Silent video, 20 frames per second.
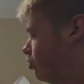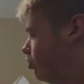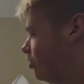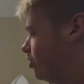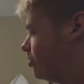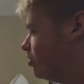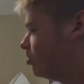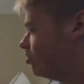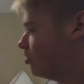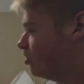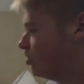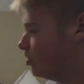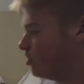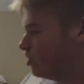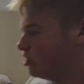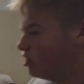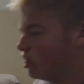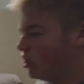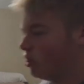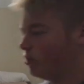sure this
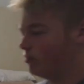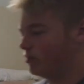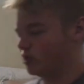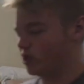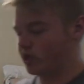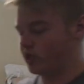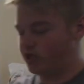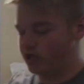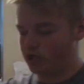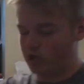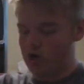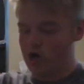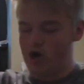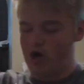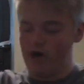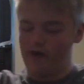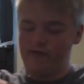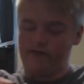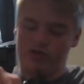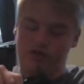scope is like
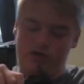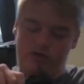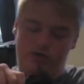off, so,